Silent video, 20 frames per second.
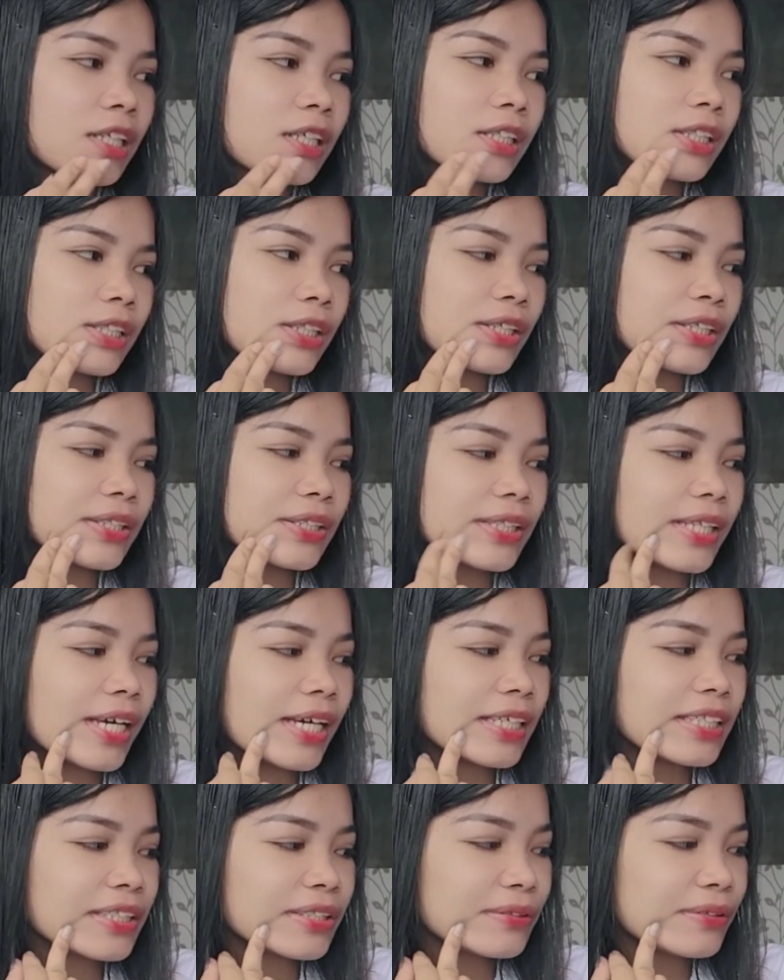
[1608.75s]
So
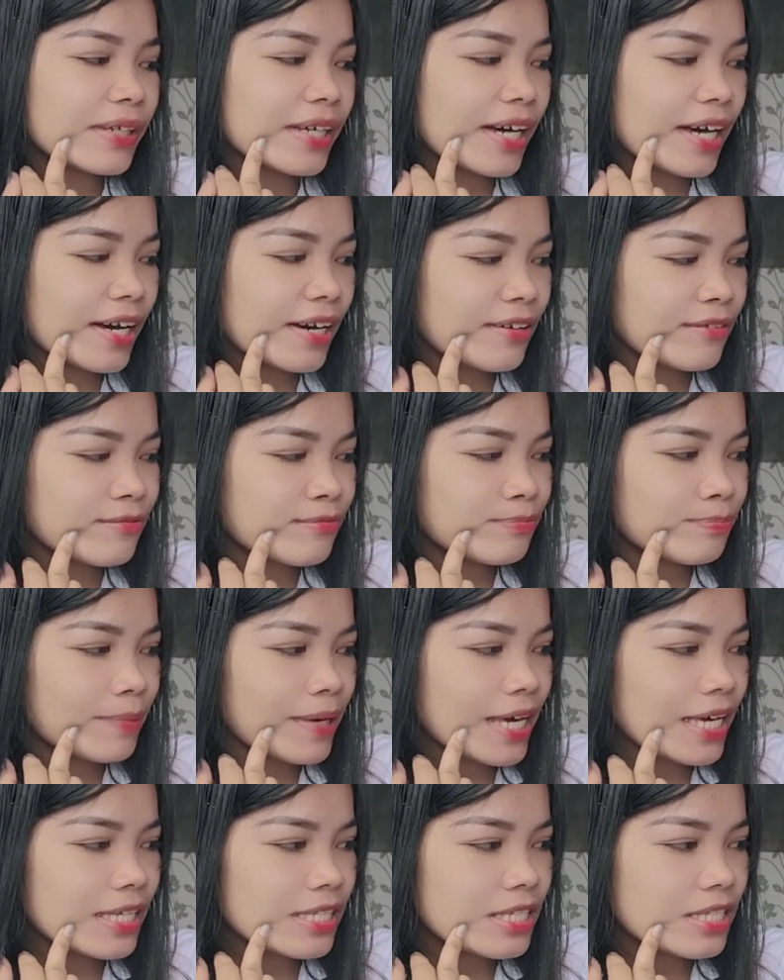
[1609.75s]
next we have
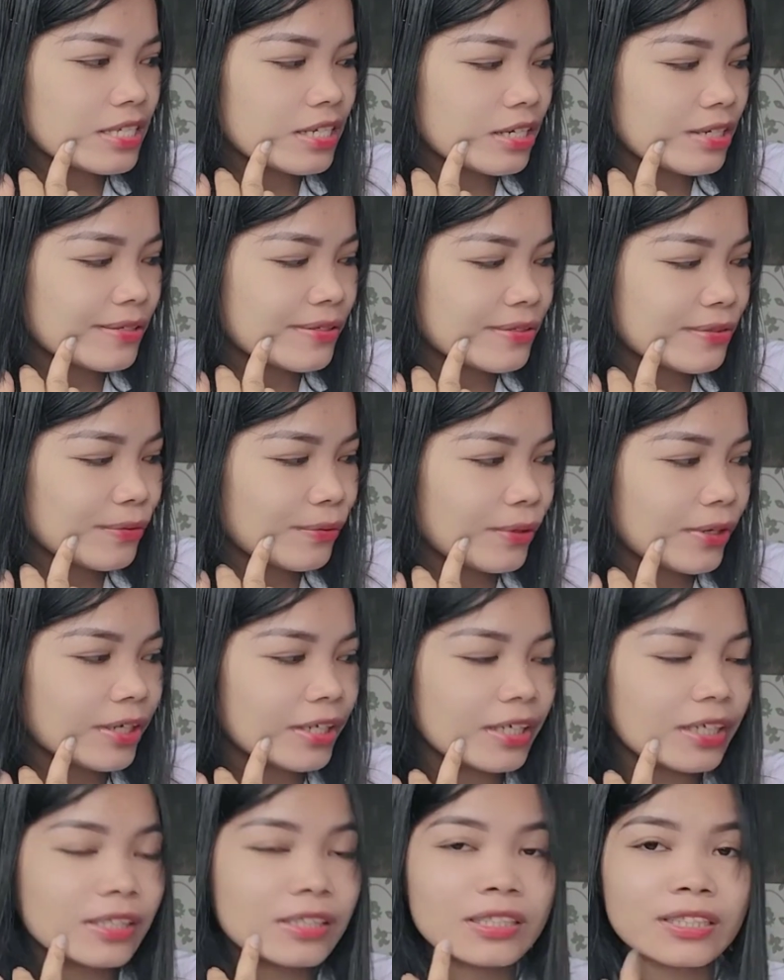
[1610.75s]
paints are
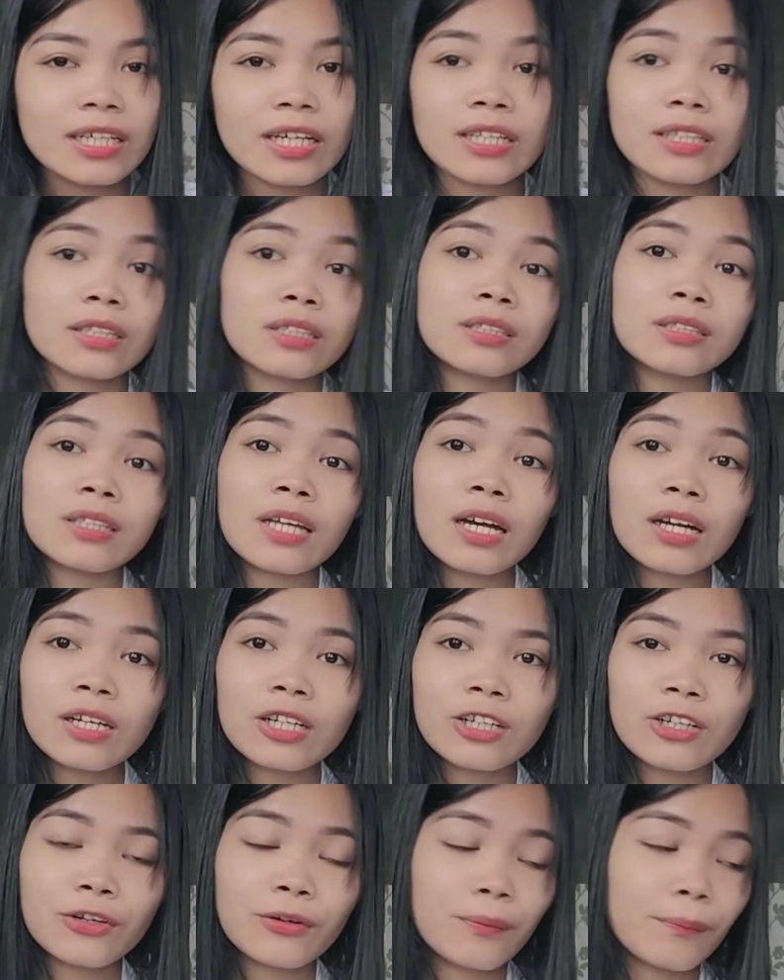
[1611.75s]
stored inside the
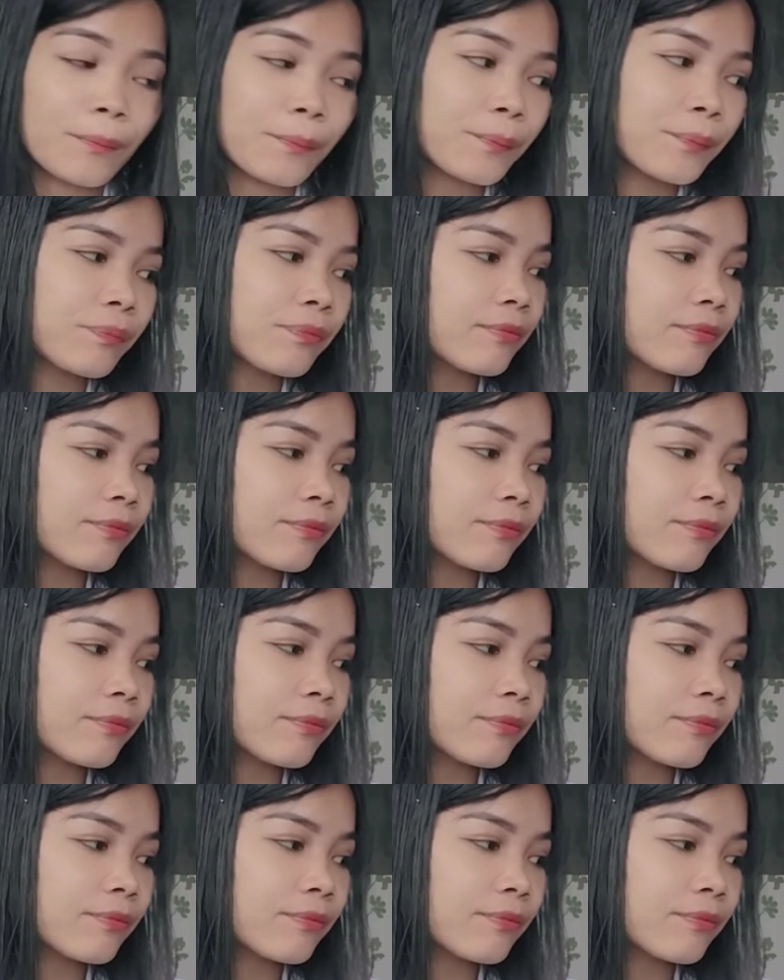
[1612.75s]
stockroom.